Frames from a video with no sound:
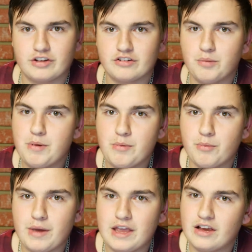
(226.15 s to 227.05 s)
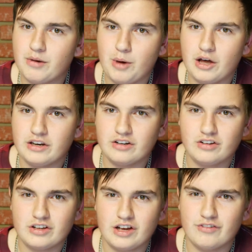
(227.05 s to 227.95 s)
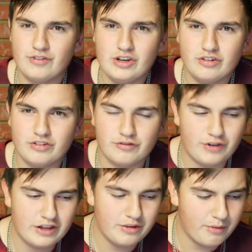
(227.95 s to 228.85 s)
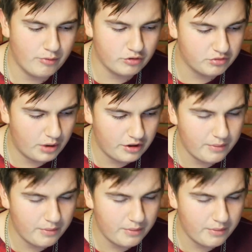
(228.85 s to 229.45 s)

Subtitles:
Like, some people may come on and click on videos and find them every once in a while.